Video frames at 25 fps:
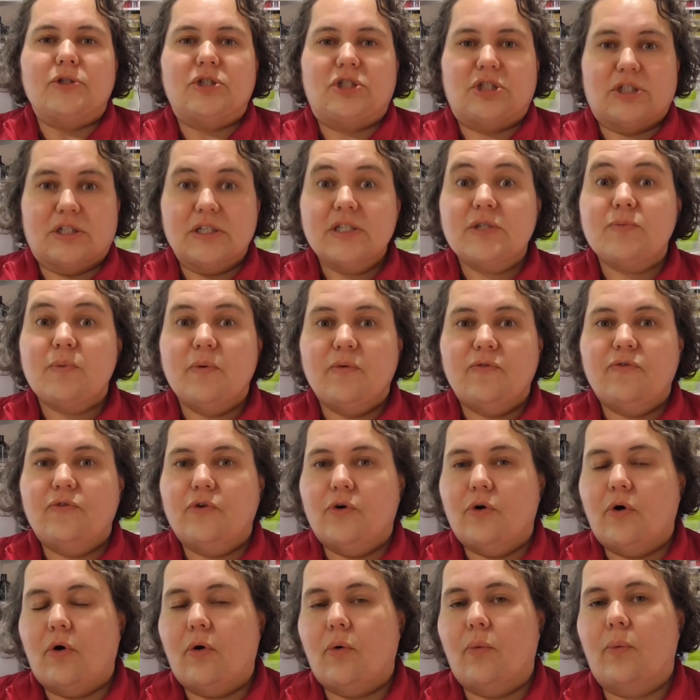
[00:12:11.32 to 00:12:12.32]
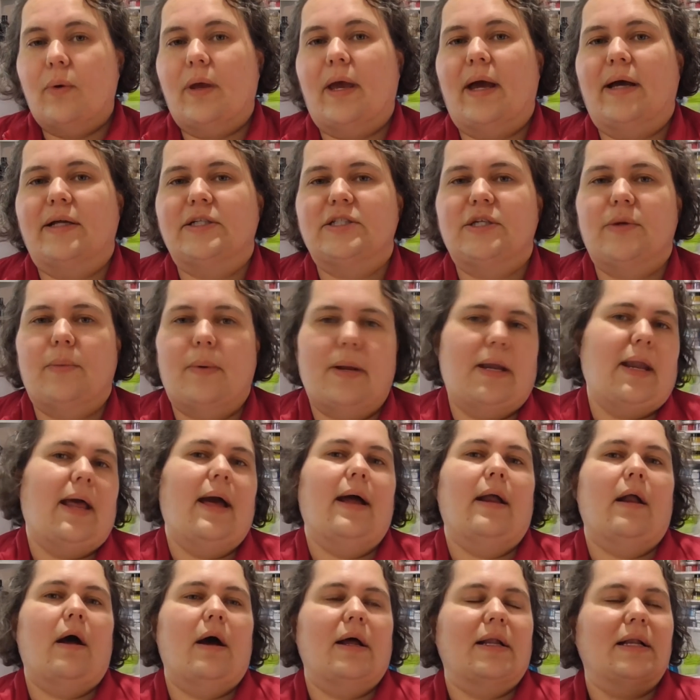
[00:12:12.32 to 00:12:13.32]
Just before we actually went
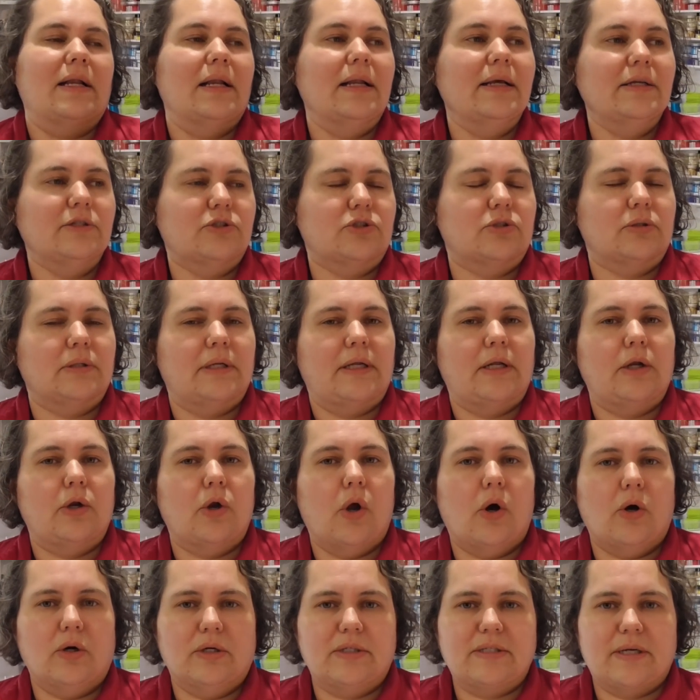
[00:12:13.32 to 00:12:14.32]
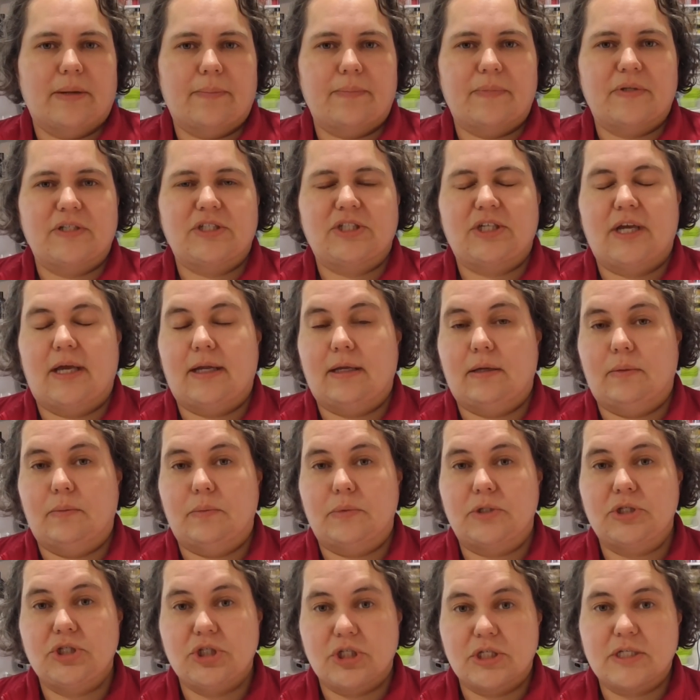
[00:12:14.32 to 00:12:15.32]
out, I'd literally locked up the shed and
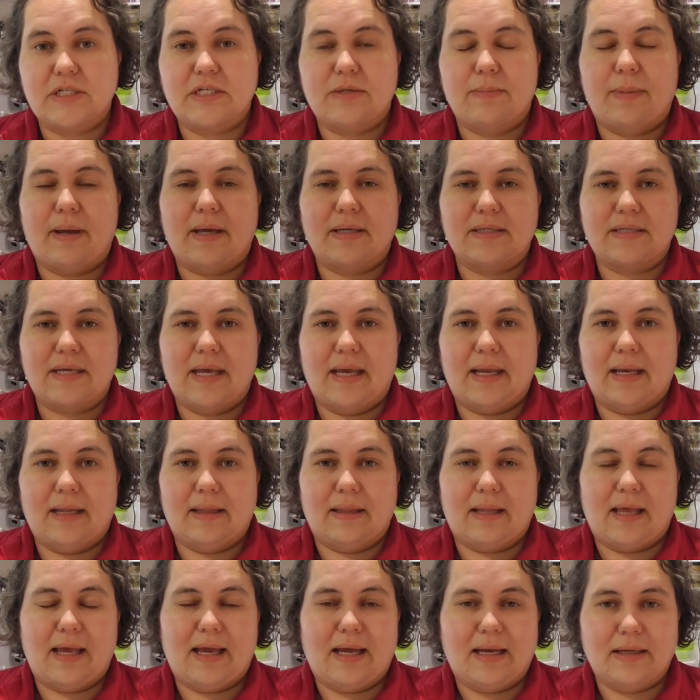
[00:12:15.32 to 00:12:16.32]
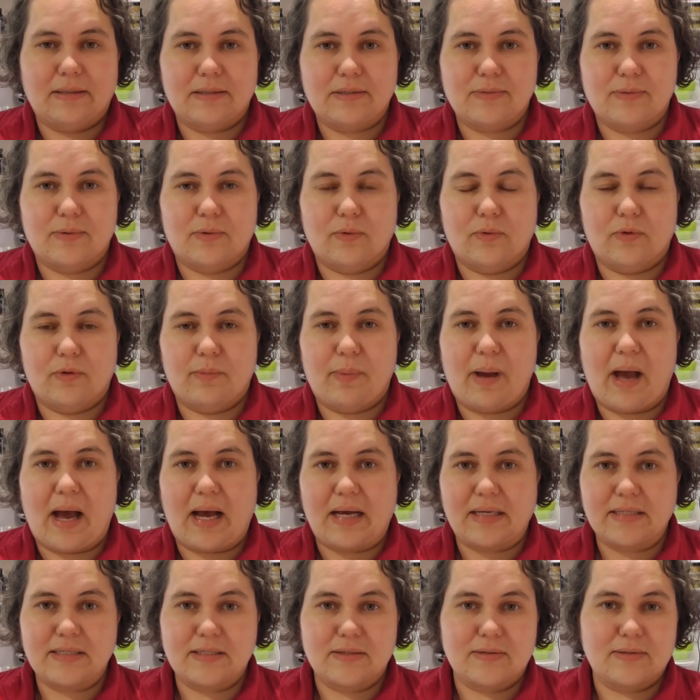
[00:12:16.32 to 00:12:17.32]
was just about to head in the house with all the
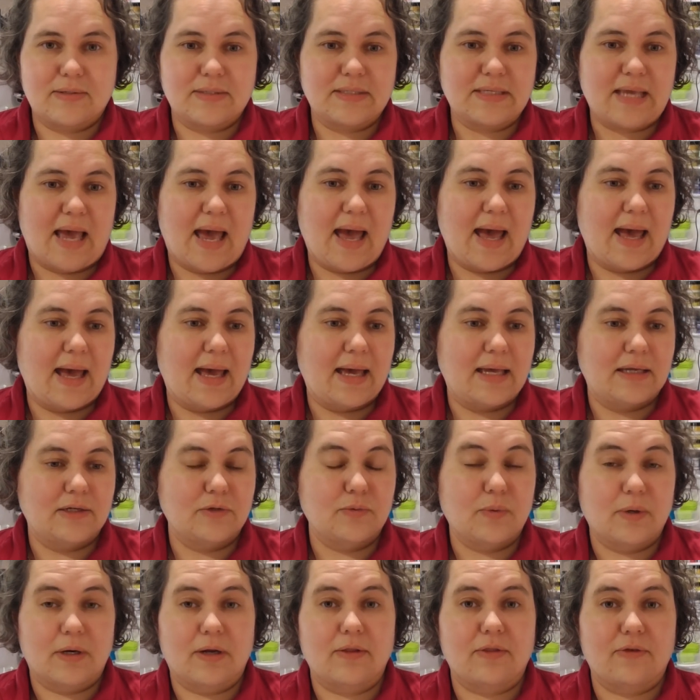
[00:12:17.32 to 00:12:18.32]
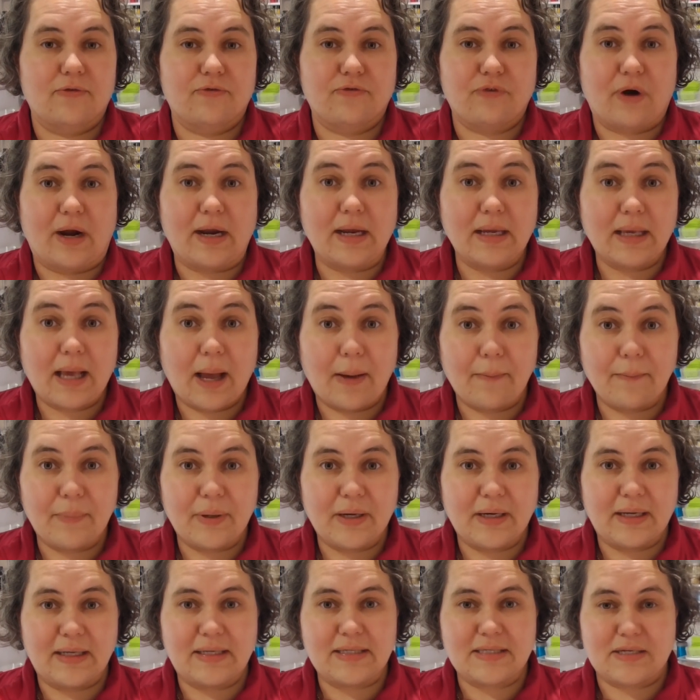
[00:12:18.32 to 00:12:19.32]
parcels. And one of the freight
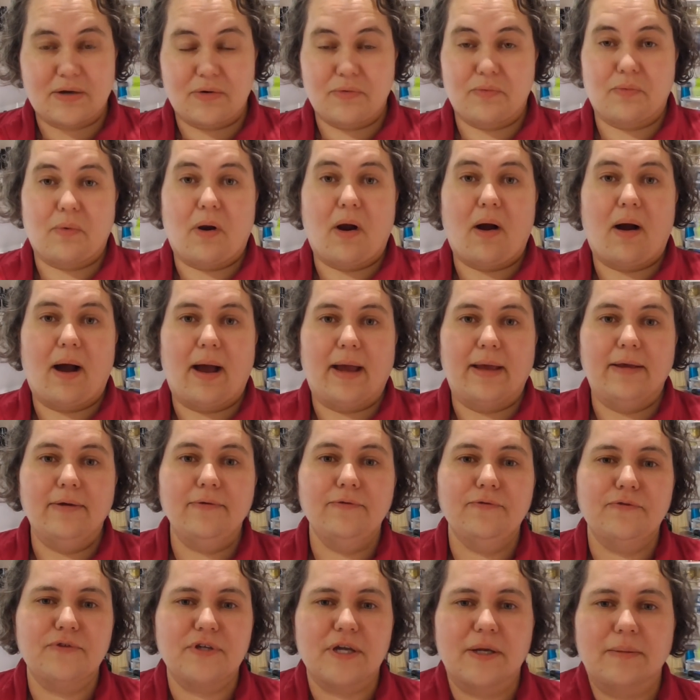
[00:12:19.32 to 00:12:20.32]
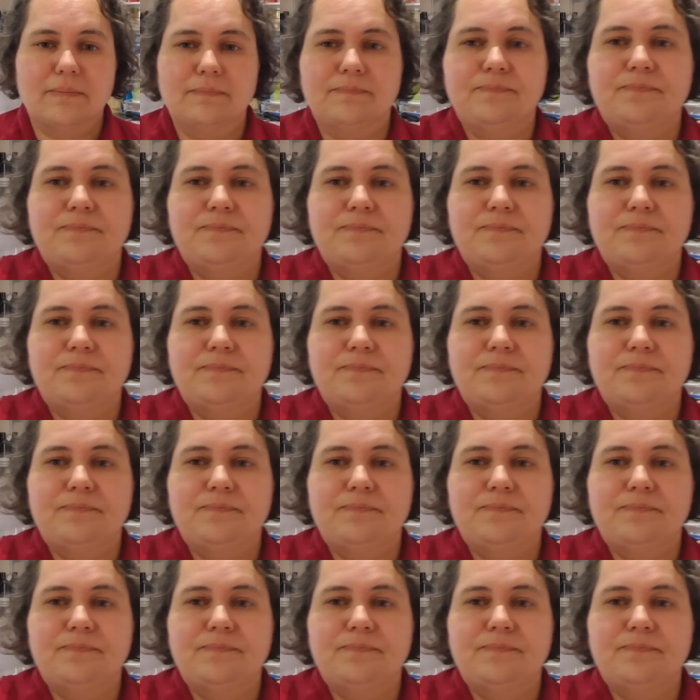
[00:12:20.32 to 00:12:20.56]
companies arrived.